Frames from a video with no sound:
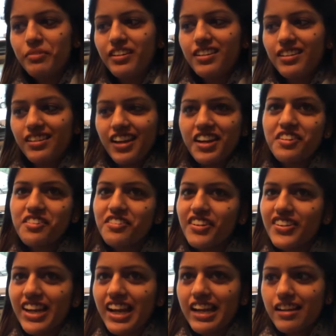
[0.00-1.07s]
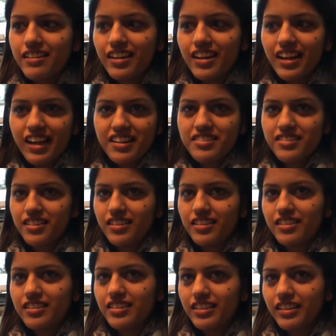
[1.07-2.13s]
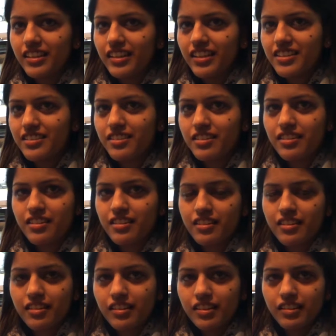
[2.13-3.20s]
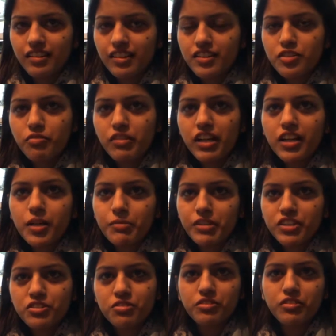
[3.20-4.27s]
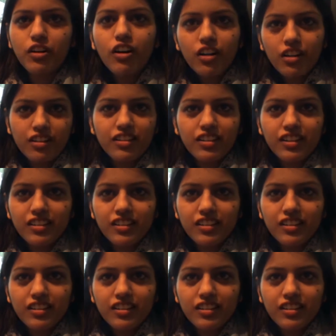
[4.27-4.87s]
But later on, I realized that it's welcoming to all,